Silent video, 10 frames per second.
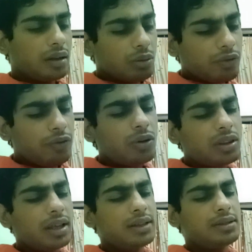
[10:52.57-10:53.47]
Now, the
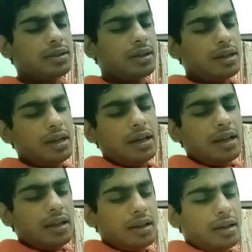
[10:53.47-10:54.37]
fourth is
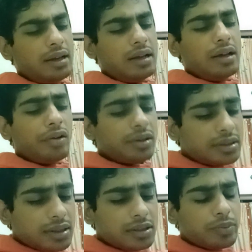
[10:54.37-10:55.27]

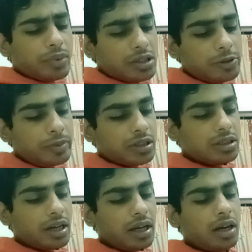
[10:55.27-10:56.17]
reasons must be
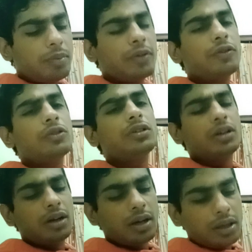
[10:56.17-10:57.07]
stated before
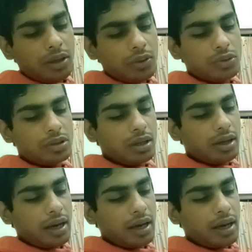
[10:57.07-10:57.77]
the accused